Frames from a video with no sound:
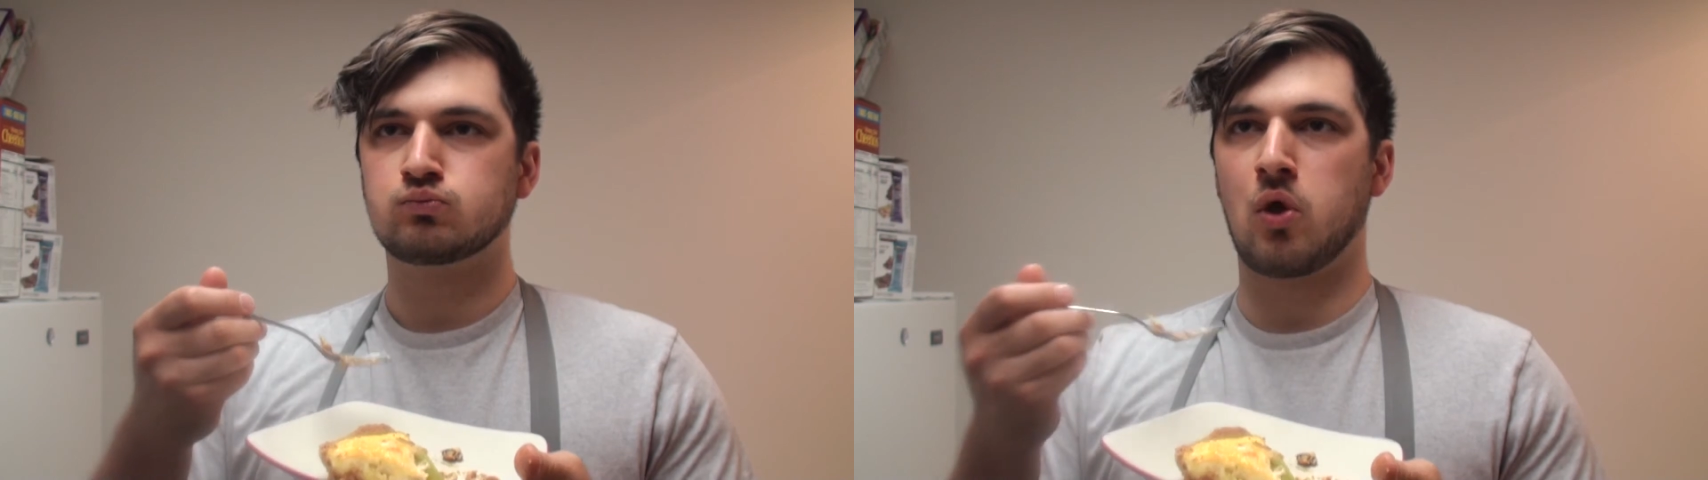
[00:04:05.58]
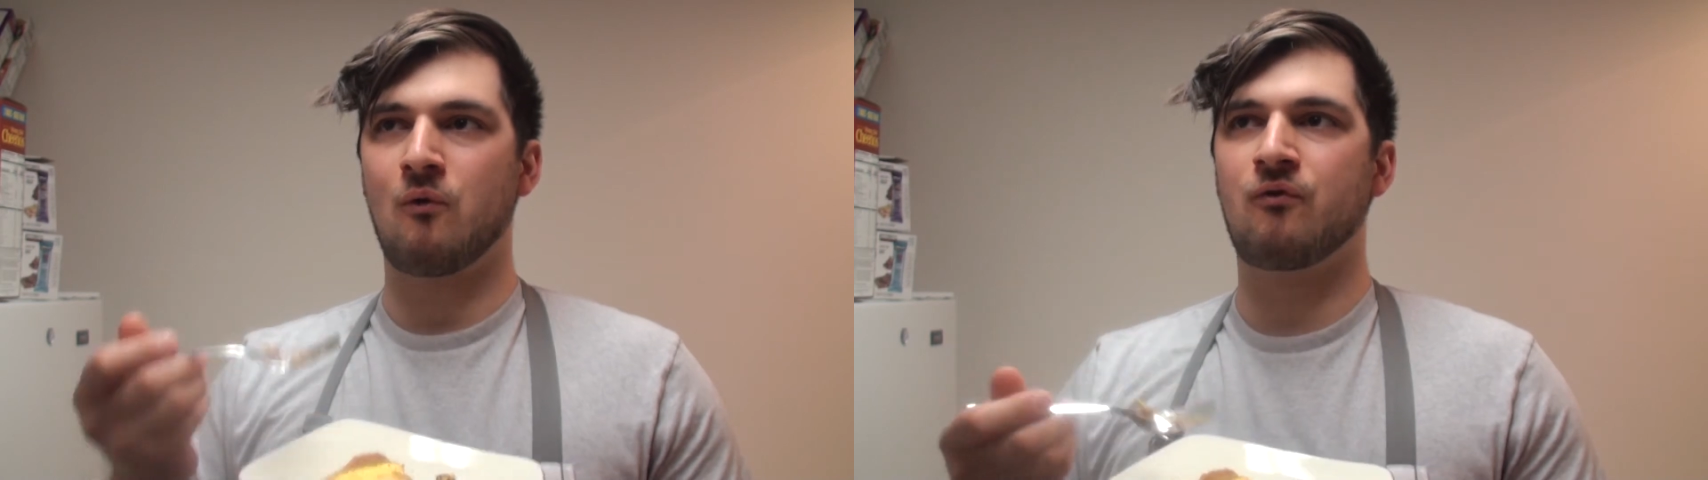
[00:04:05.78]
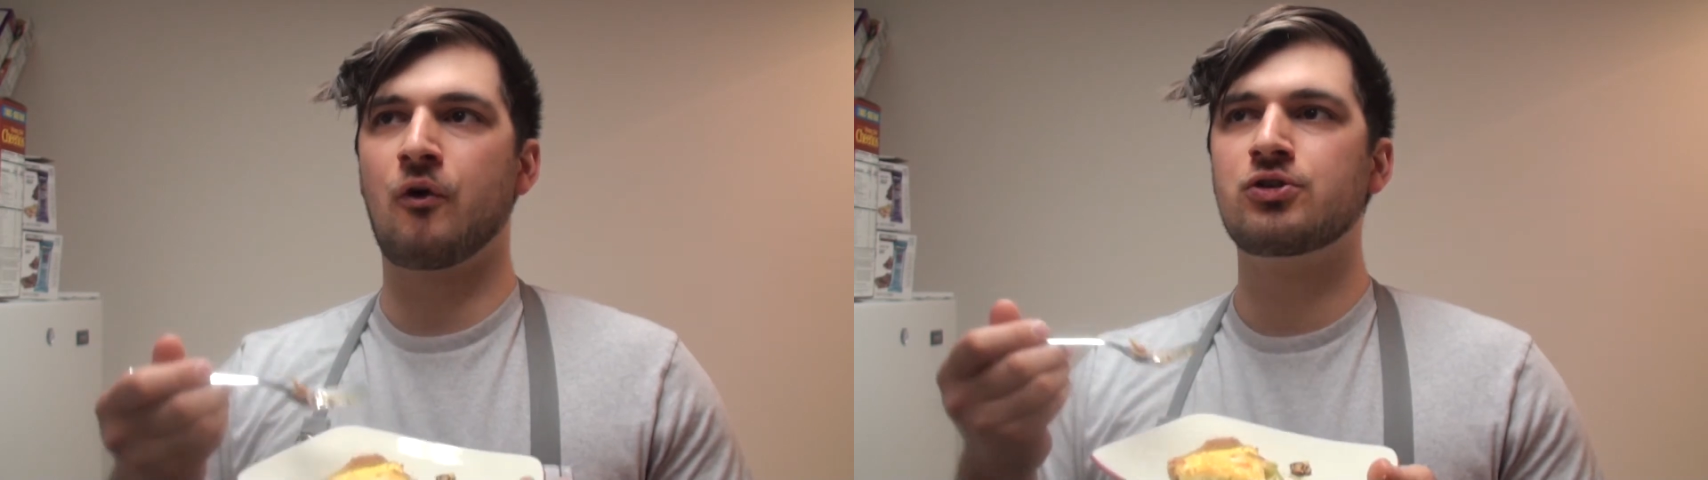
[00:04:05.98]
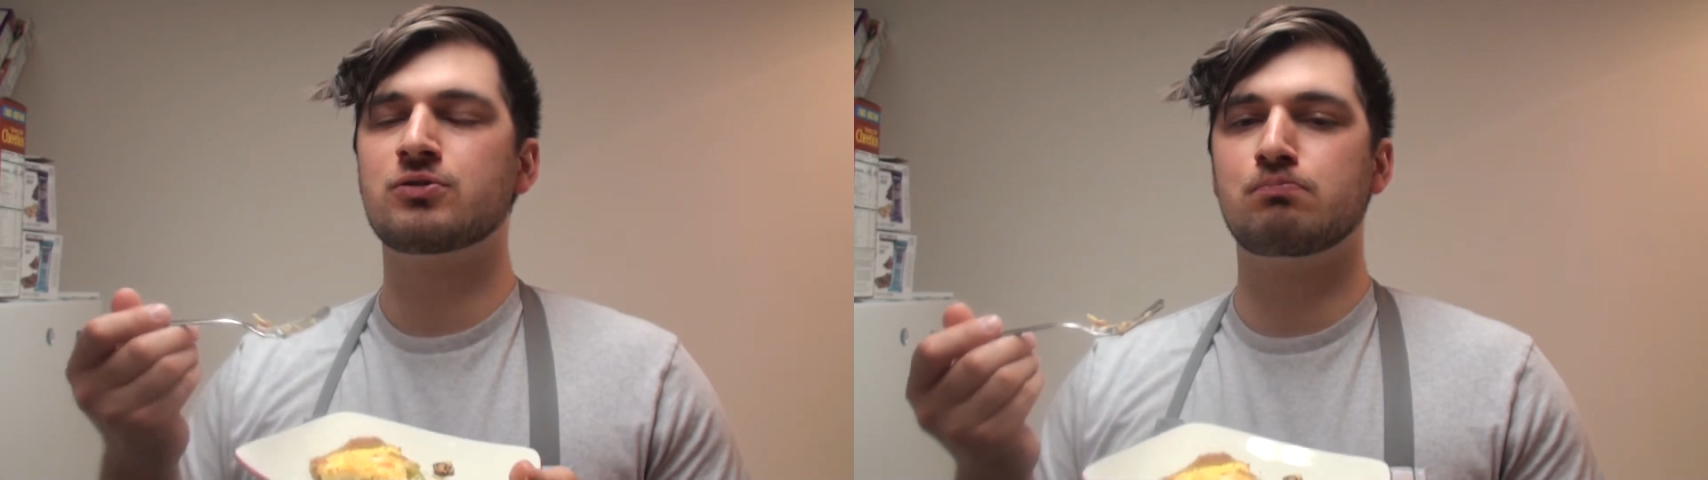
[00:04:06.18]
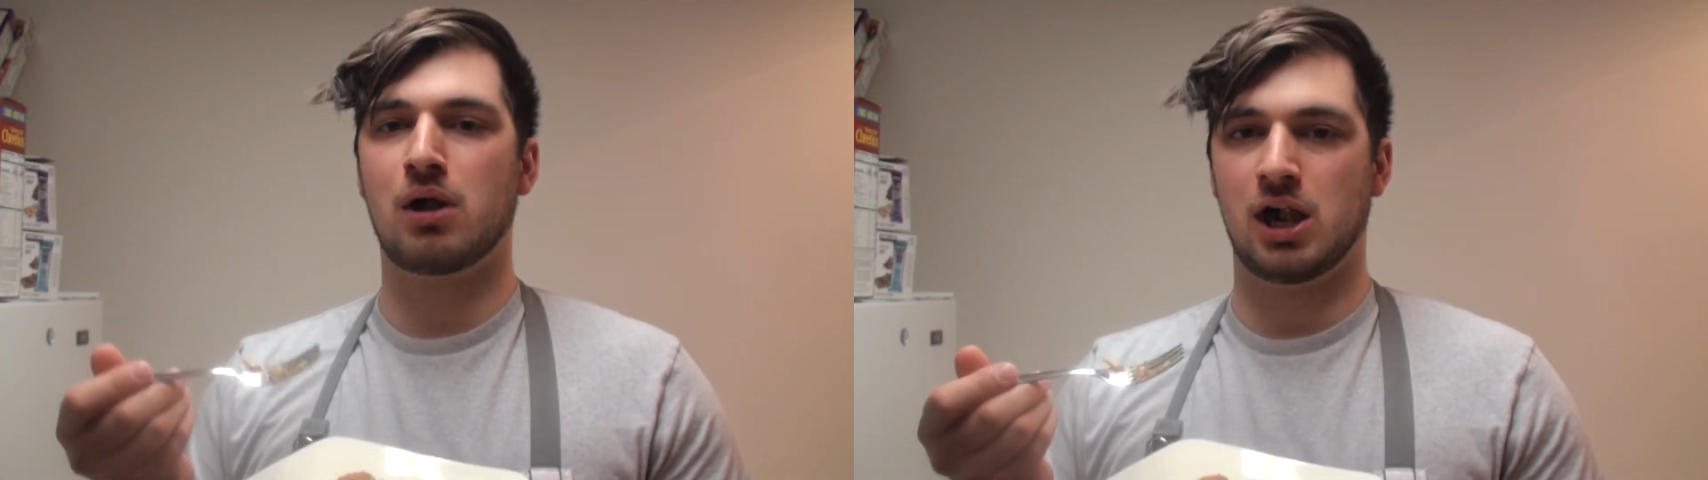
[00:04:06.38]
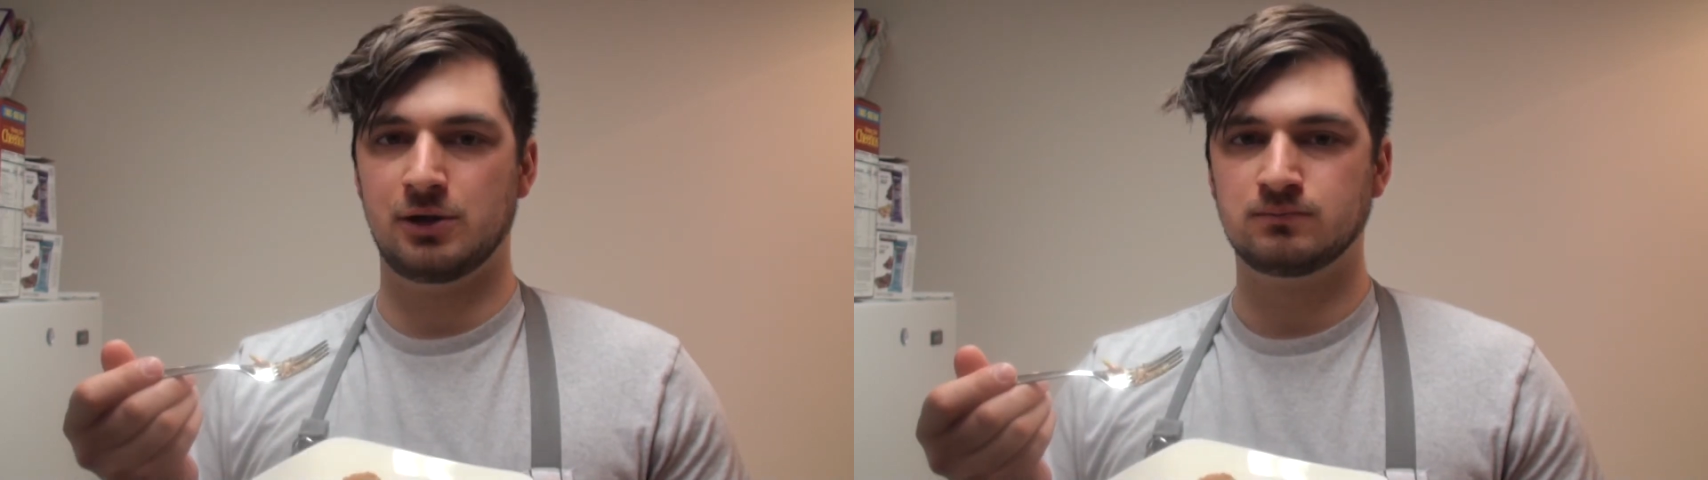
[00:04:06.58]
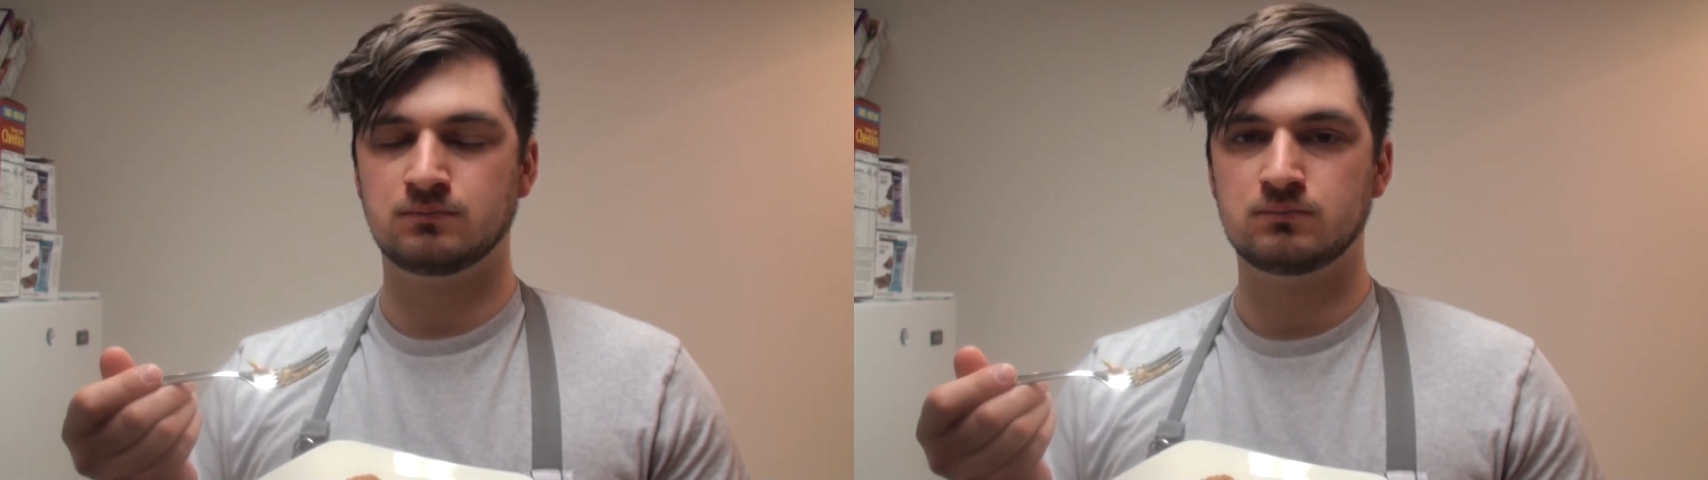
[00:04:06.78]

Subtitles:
the first bite,